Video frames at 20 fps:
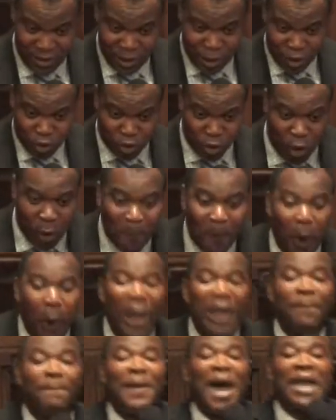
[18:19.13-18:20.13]
So
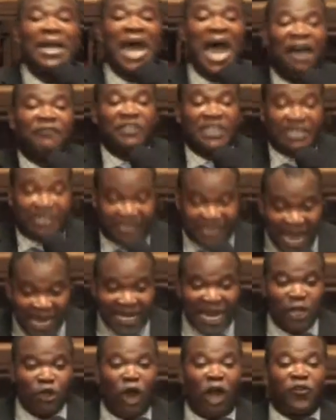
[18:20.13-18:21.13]
when man have
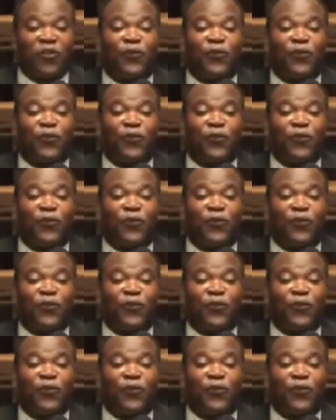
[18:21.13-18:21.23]
decided not to